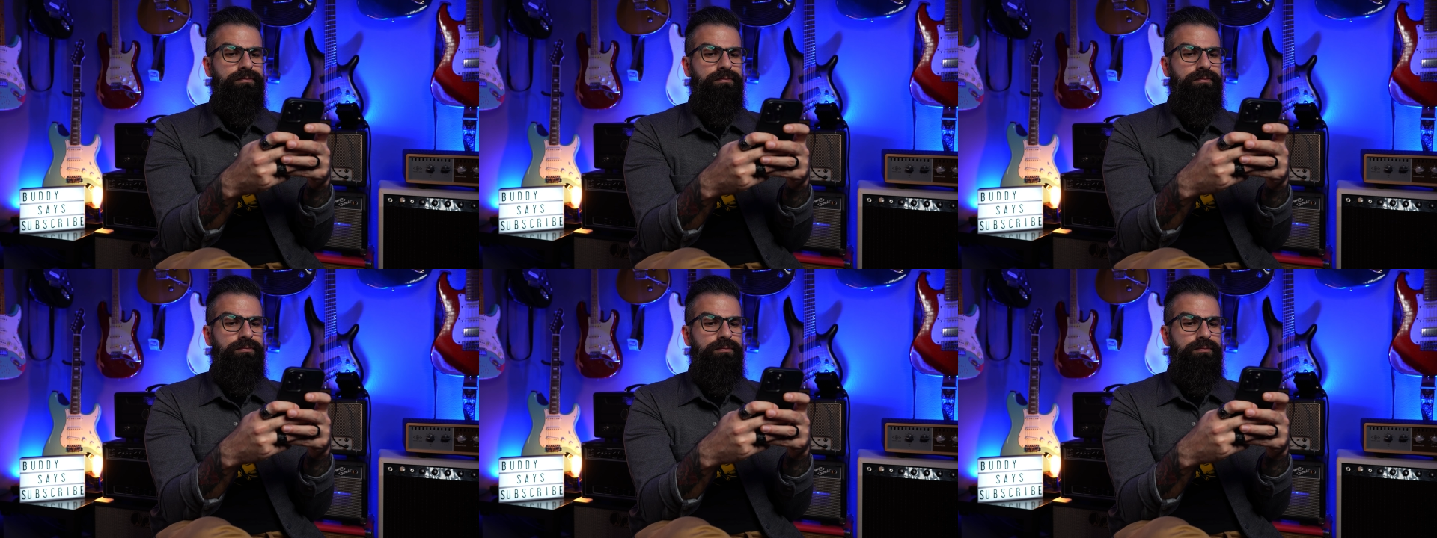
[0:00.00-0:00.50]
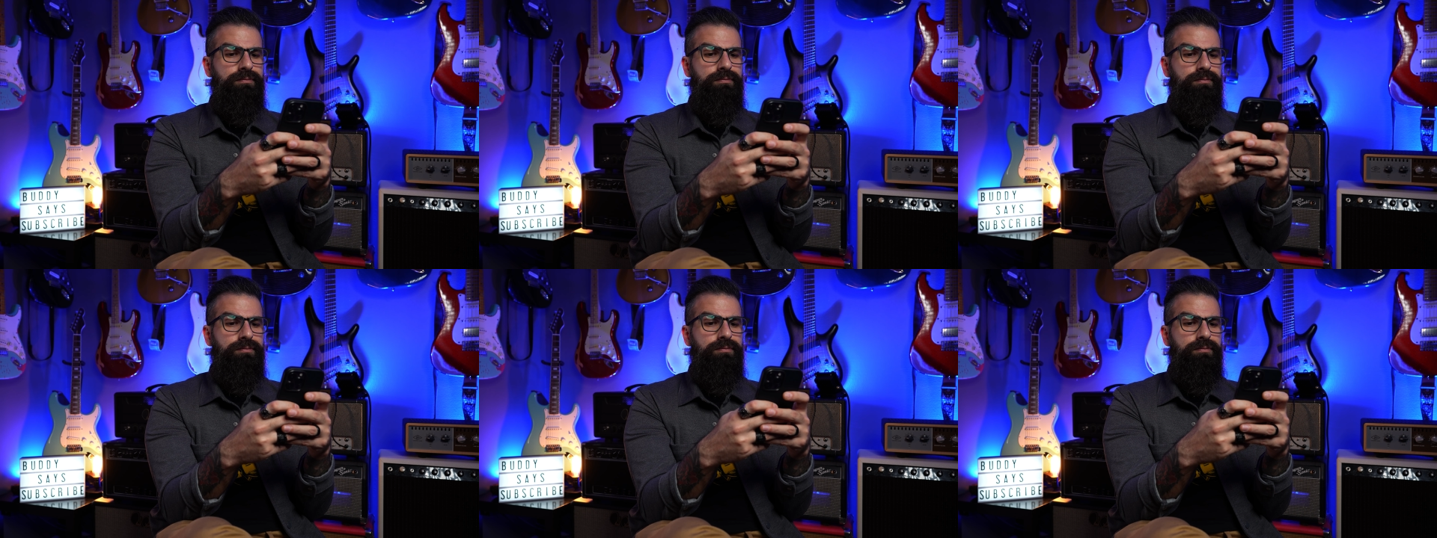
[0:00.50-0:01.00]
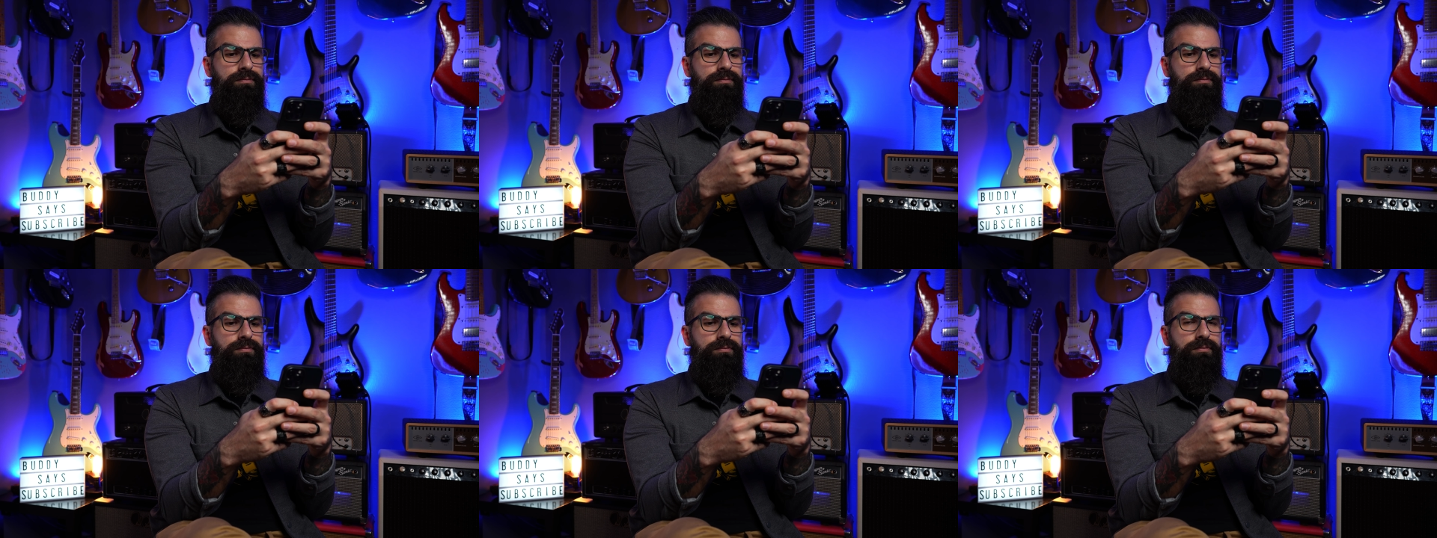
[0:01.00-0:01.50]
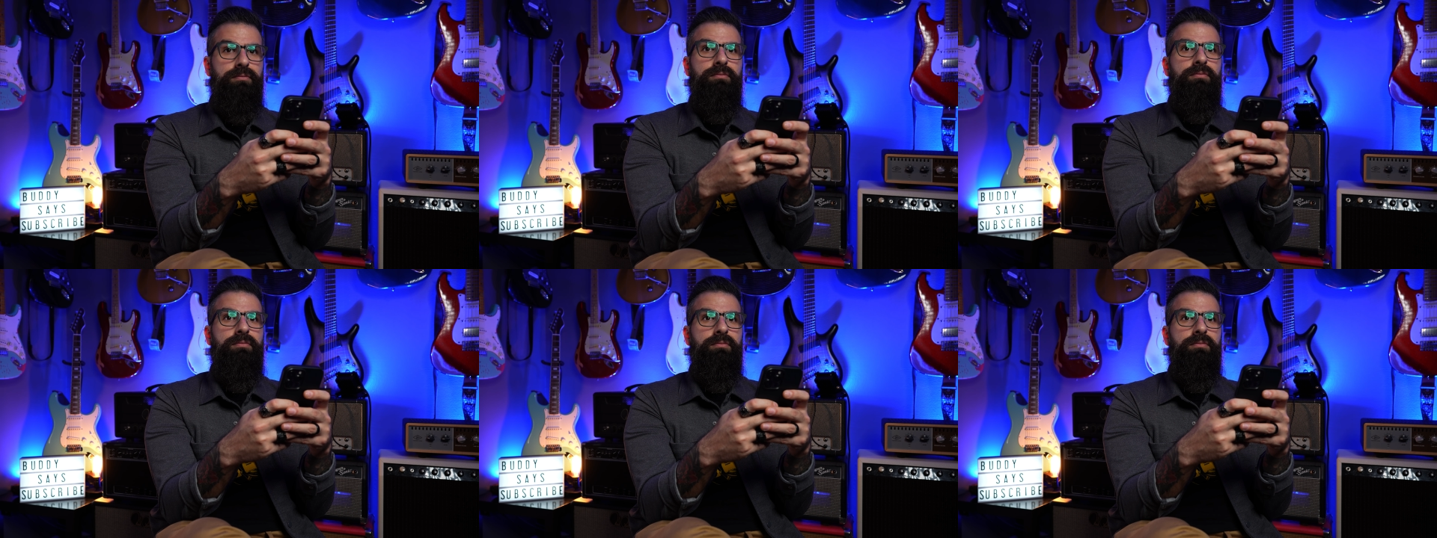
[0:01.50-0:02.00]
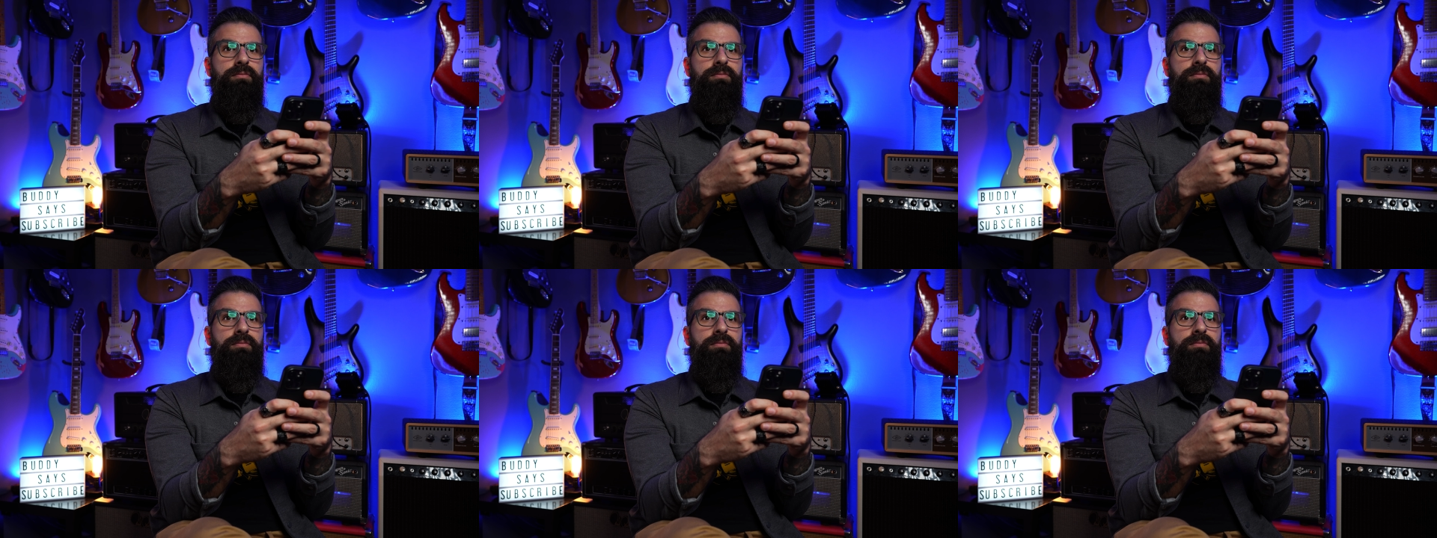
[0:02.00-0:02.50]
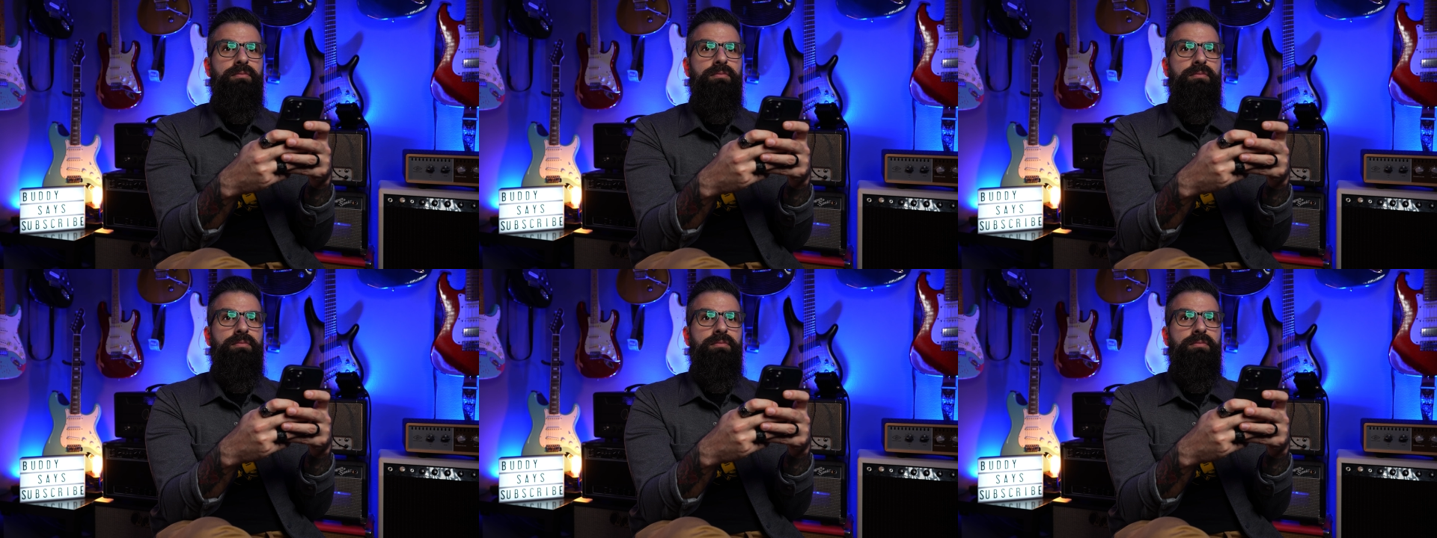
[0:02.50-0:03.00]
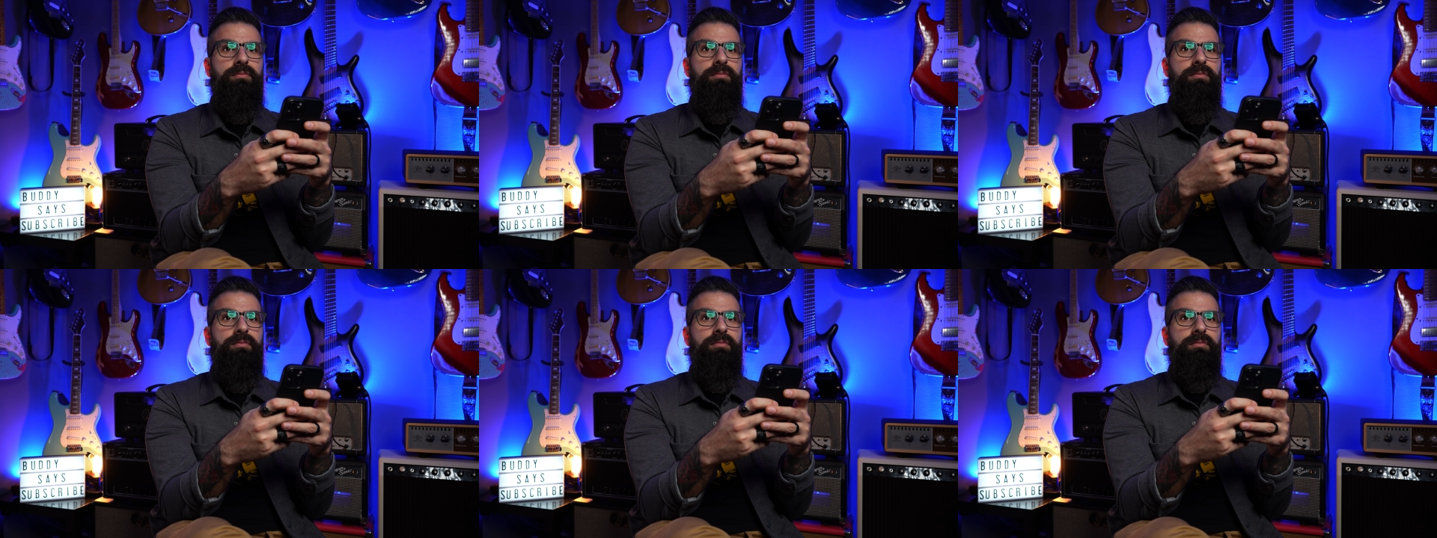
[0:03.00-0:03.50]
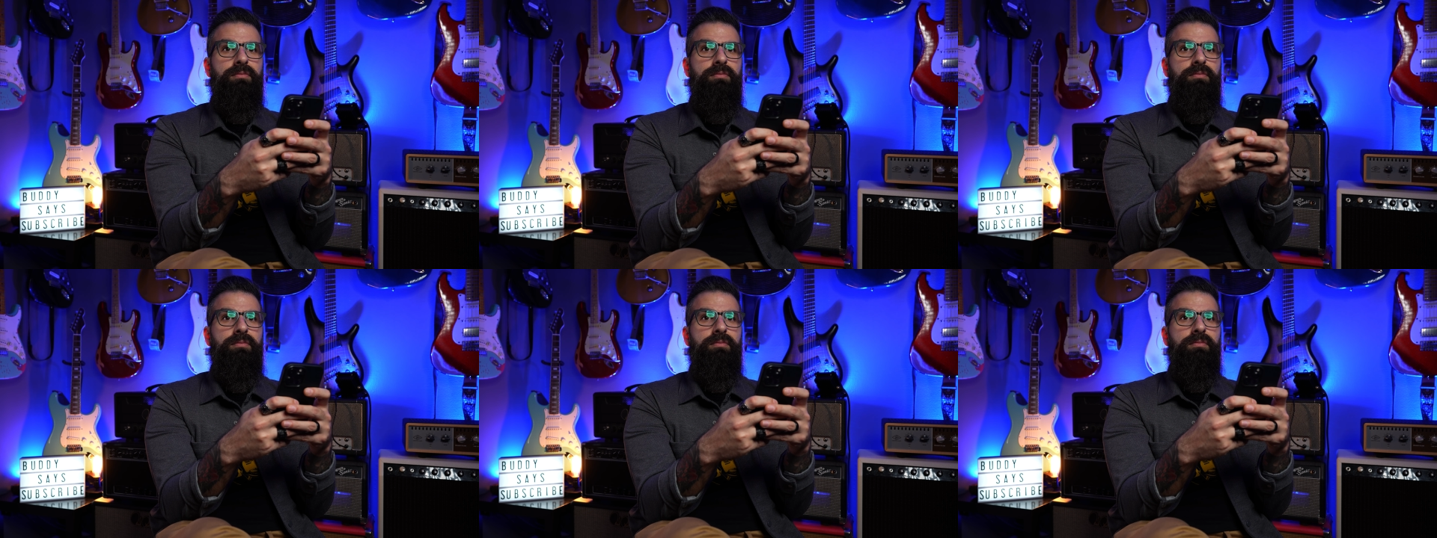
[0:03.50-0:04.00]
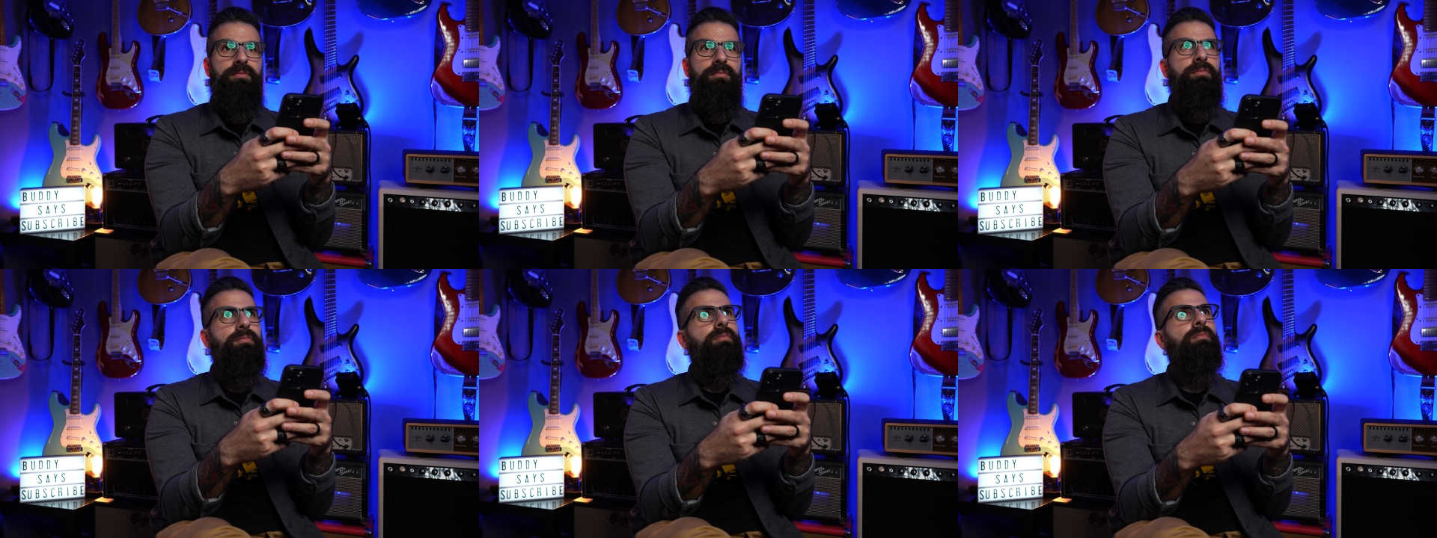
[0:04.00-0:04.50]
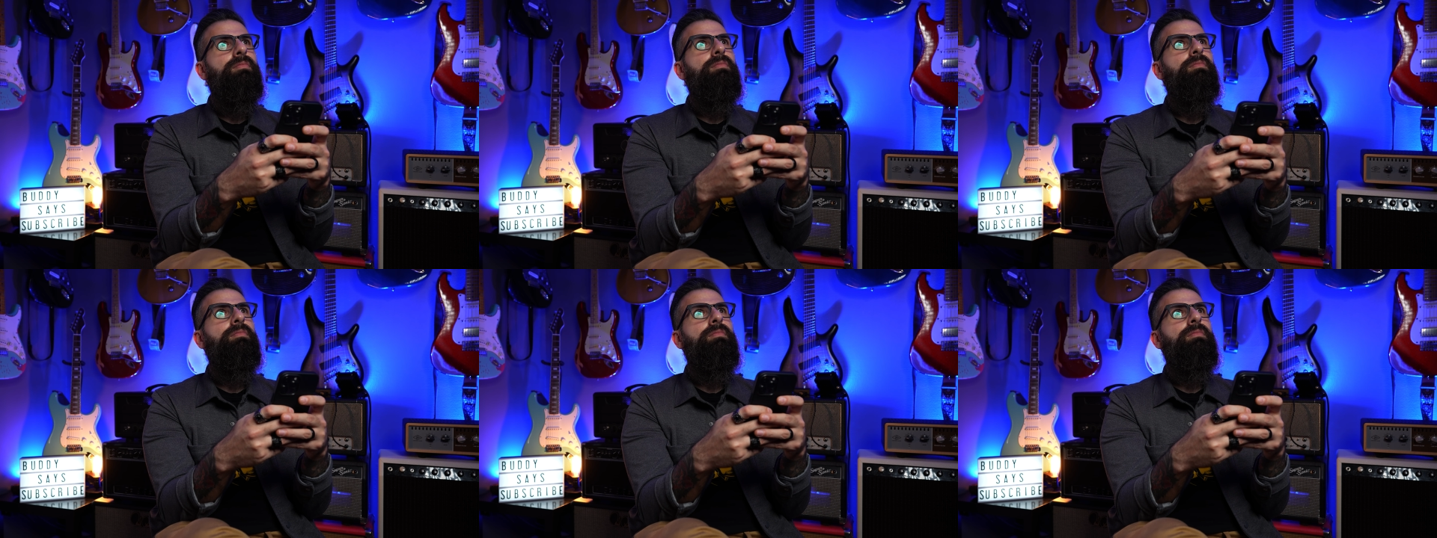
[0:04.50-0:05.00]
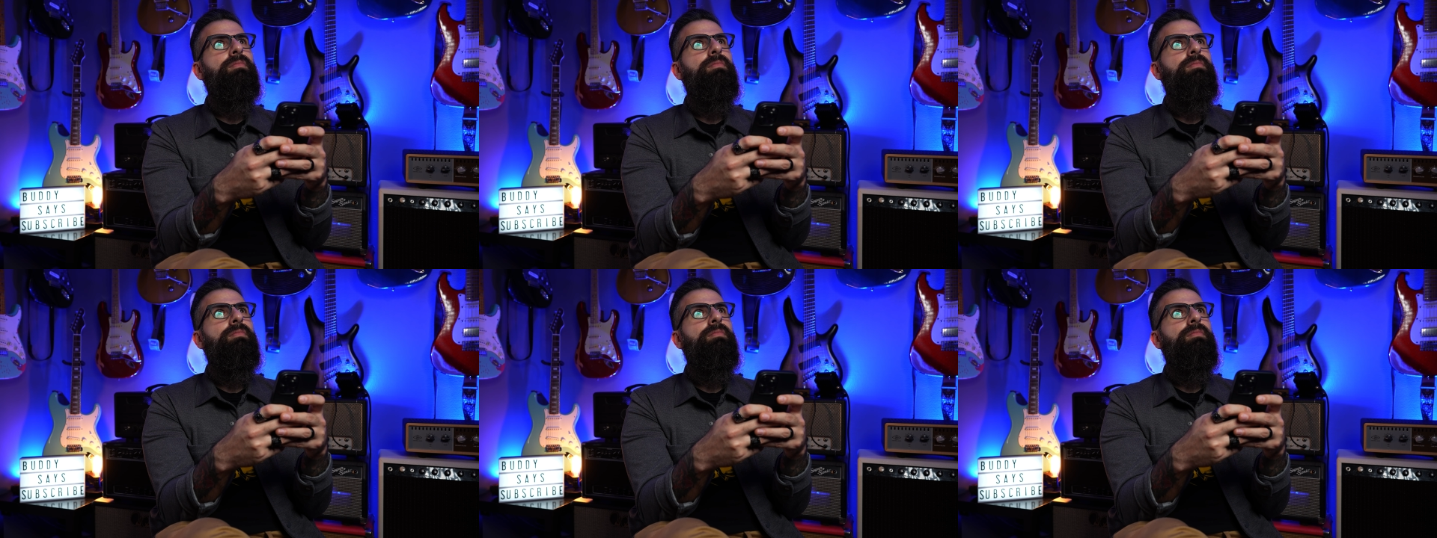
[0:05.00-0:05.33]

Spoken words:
(silence)